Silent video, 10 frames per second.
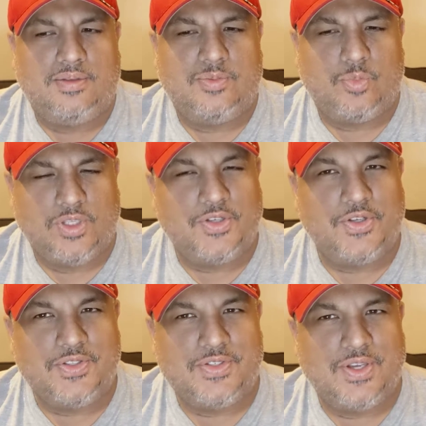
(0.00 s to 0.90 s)
Some really
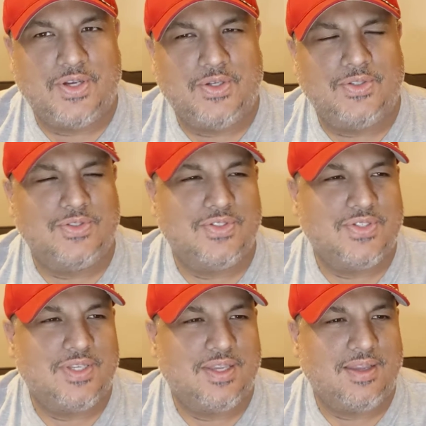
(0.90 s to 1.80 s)
good
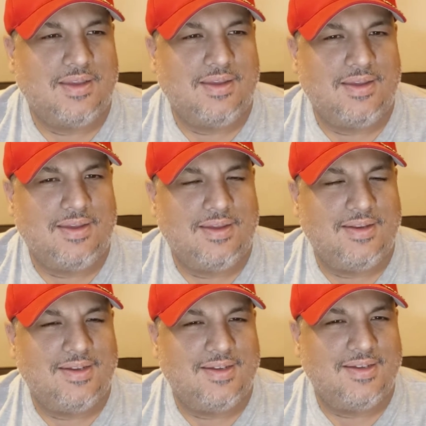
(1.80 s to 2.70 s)
songs,
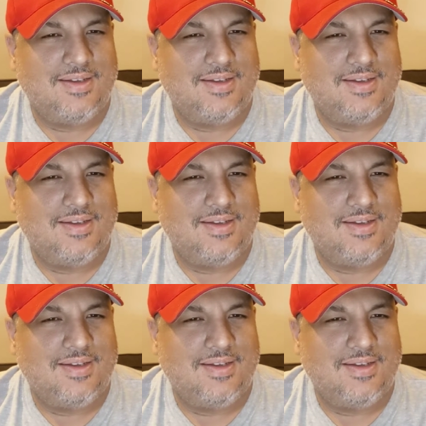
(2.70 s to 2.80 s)
and